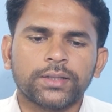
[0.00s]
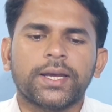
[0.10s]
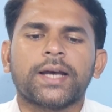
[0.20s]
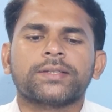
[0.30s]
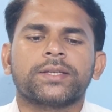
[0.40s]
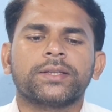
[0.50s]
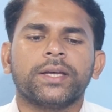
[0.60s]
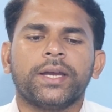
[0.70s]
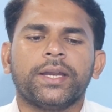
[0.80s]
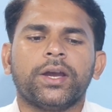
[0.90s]
They are asking
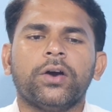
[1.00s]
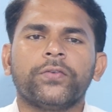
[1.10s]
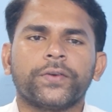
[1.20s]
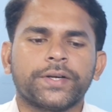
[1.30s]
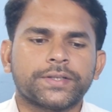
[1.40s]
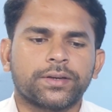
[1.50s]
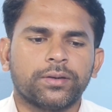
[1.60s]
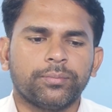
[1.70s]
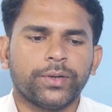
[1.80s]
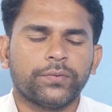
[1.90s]
the area of
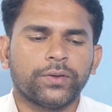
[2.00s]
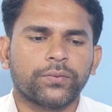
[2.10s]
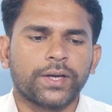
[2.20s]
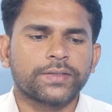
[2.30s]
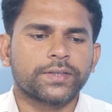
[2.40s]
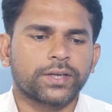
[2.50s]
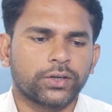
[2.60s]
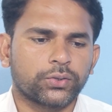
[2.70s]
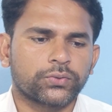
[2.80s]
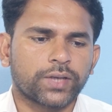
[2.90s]
region between y is
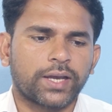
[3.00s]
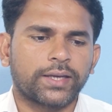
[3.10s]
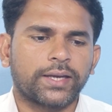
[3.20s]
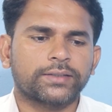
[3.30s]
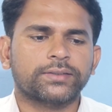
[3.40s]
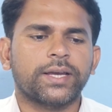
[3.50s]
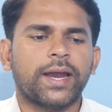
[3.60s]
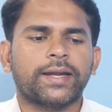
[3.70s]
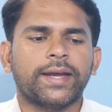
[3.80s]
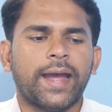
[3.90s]
equal to sin x
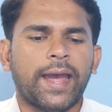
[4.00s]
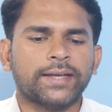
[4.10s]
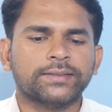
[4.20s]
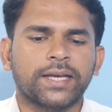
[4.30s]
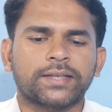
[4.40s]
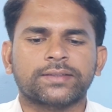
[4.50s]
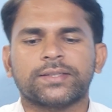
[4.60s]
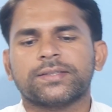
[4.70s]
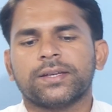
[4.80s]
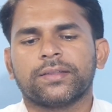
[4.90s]
and x
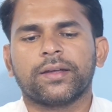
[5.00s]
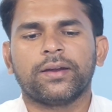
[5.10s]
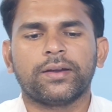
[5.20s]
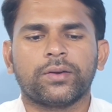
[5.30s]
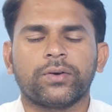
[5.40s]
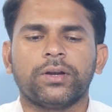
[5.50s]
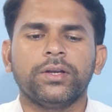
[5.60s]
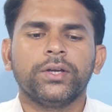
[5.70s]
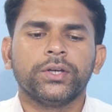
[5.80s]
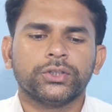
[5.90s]
axis in the interval
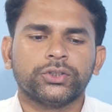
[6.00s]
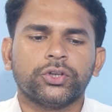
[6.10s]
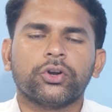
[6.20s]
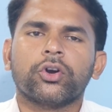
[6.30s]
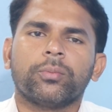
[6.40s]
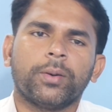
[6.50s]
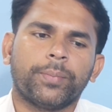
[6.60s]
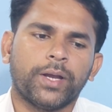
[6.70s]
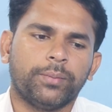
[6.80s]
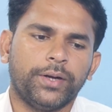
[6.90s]
0 comma
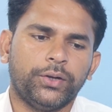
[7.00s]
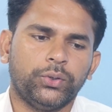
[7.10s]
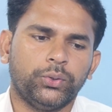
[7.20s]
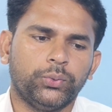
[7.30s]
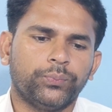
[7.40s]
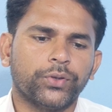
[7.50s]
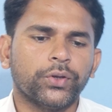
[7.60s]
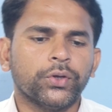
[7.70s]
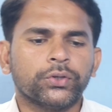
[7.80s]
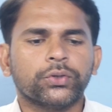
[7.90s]
pi by 2.
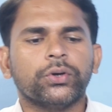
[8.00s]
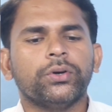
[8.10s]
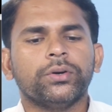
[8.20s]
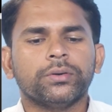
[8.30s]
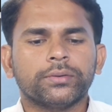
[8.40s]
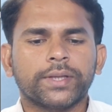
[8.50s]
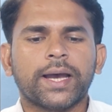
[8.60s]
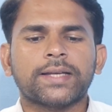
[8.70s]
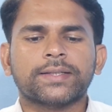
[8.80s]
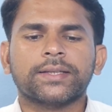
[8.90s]
So they
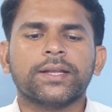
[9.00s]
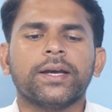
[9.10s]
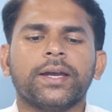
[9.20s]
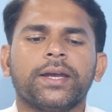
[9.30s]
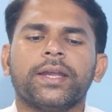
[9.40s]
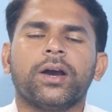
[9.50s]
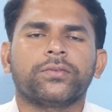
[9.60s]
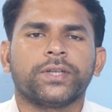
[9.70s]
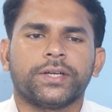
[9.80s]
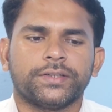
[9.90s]
are asking the area
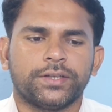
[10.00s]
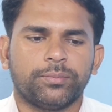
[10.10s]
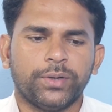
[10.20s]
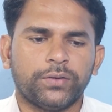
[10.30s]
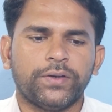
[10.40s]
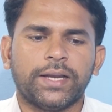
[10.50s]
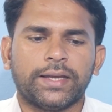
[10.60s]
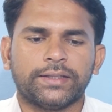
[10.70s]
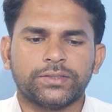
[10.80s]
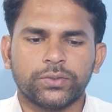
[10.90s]
of the region between
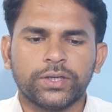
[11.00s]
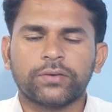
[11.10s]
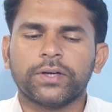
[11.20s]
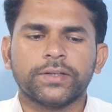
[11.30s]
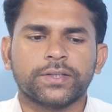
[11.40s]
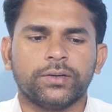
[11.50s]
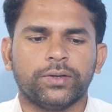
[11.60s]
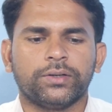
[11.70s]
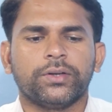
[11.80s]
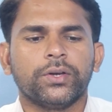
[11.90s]
like this. So interval is
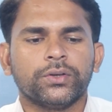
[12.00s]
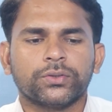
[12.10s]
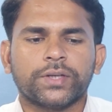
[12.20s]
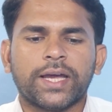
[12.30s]
given. So